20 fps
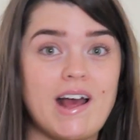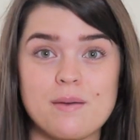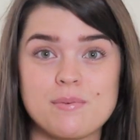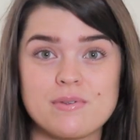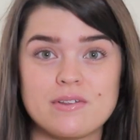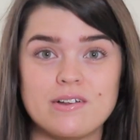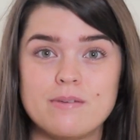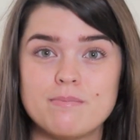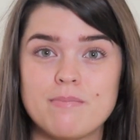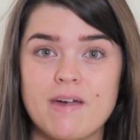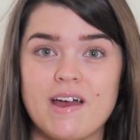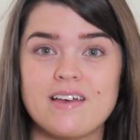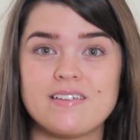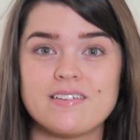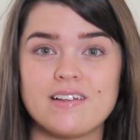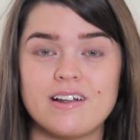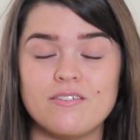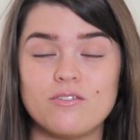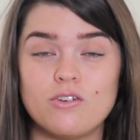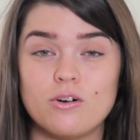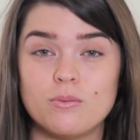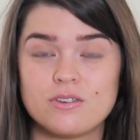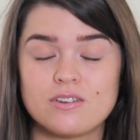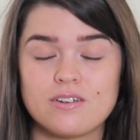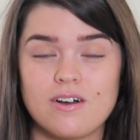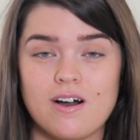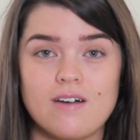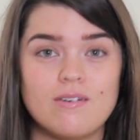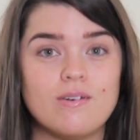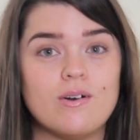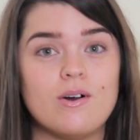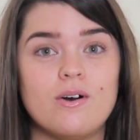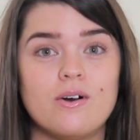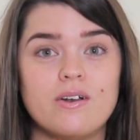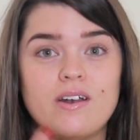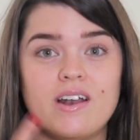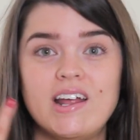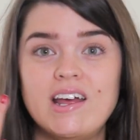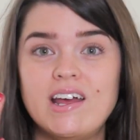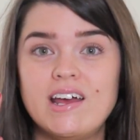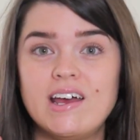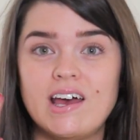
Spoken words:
absolute mess, and I've got mascara on